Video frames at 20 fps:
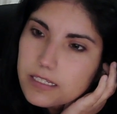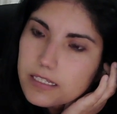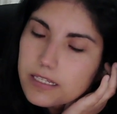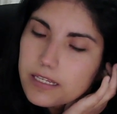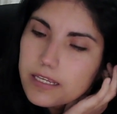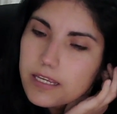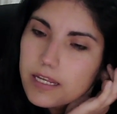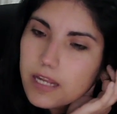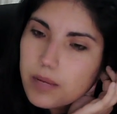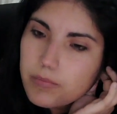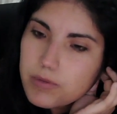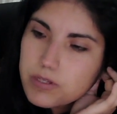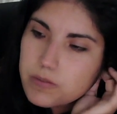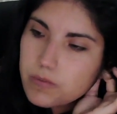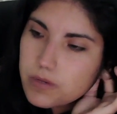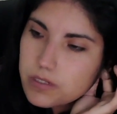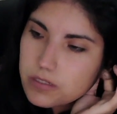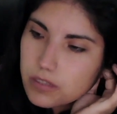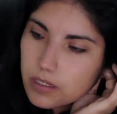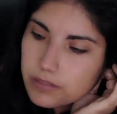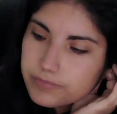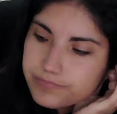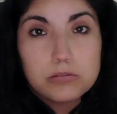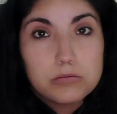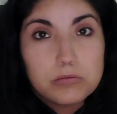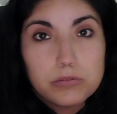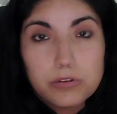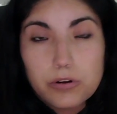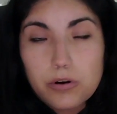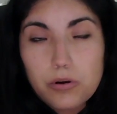and I miss my son.
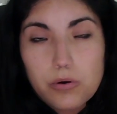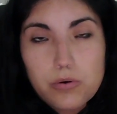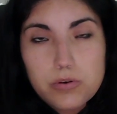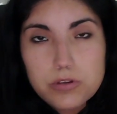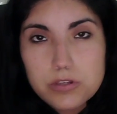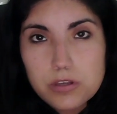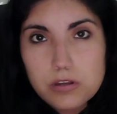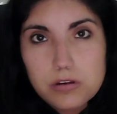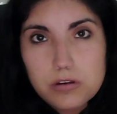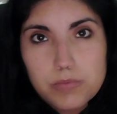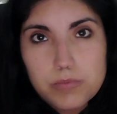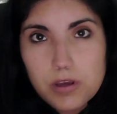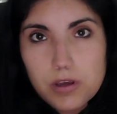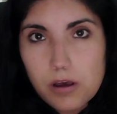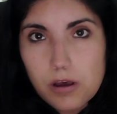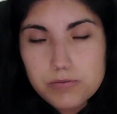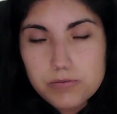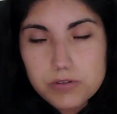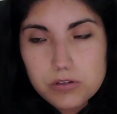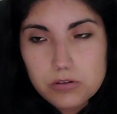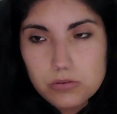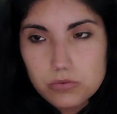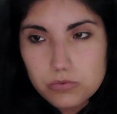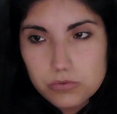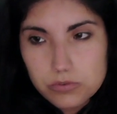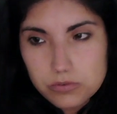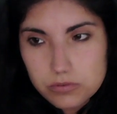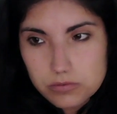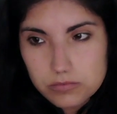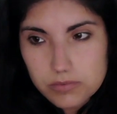There are always going to be
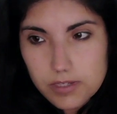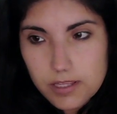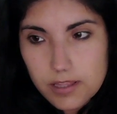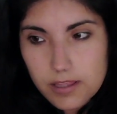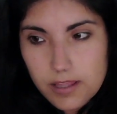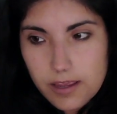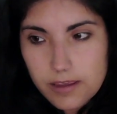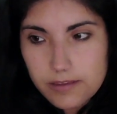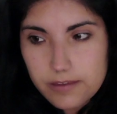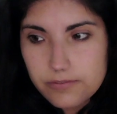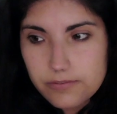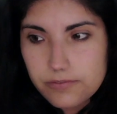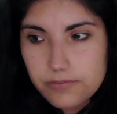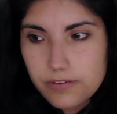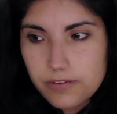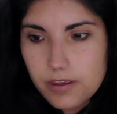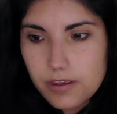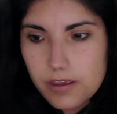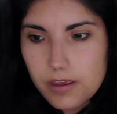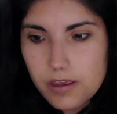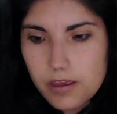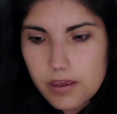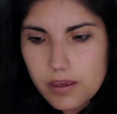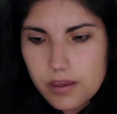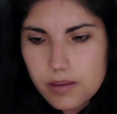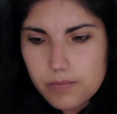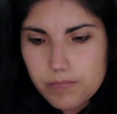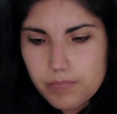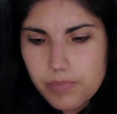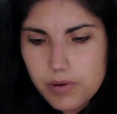obstacles in life,
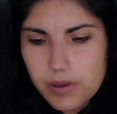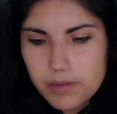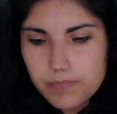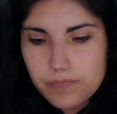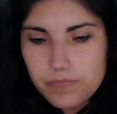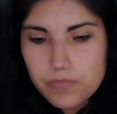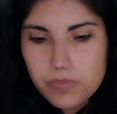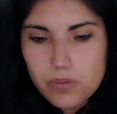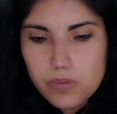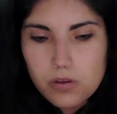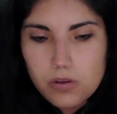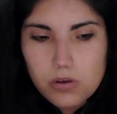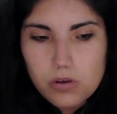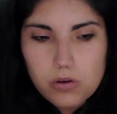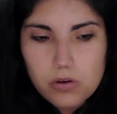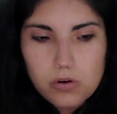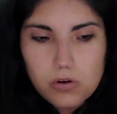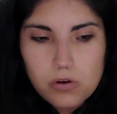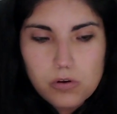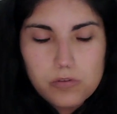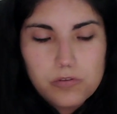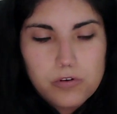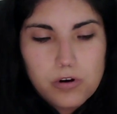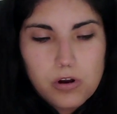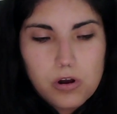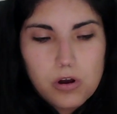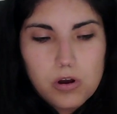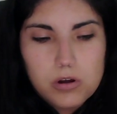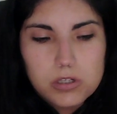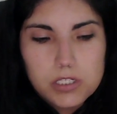and but
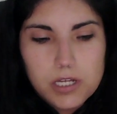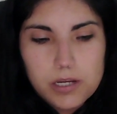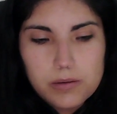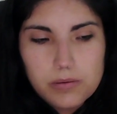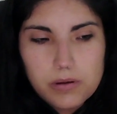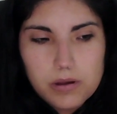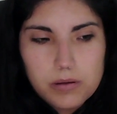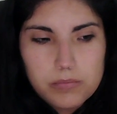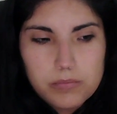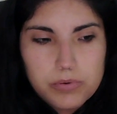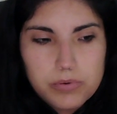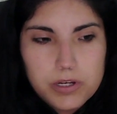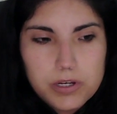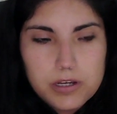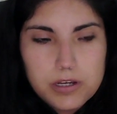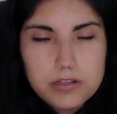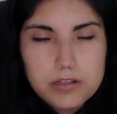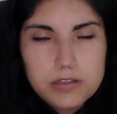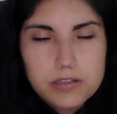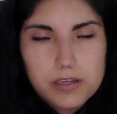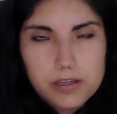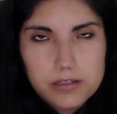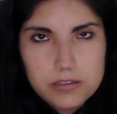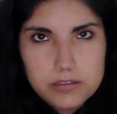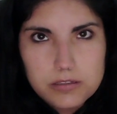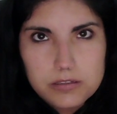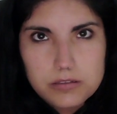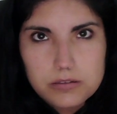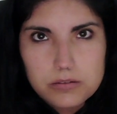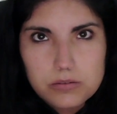overall, I'm pretty
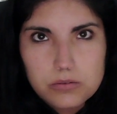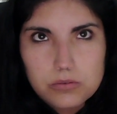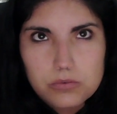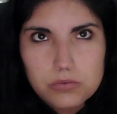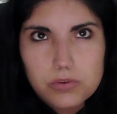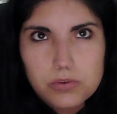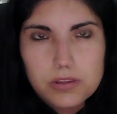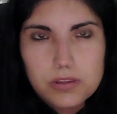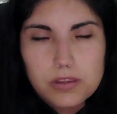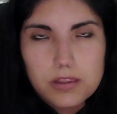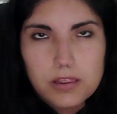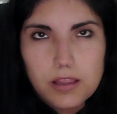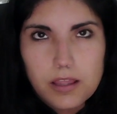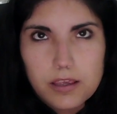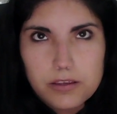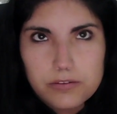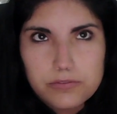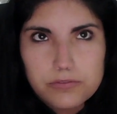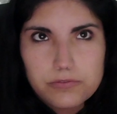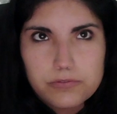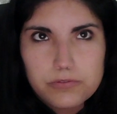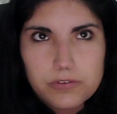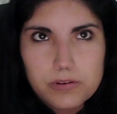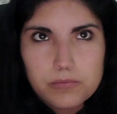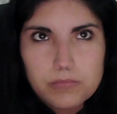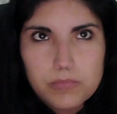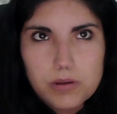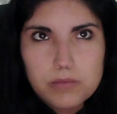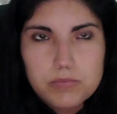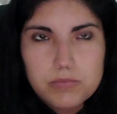content with life.
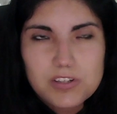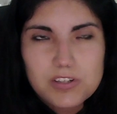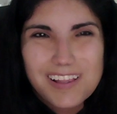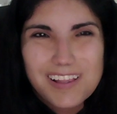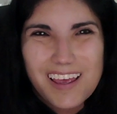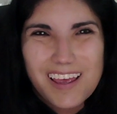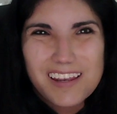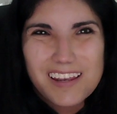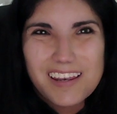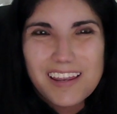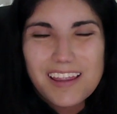I'm just glad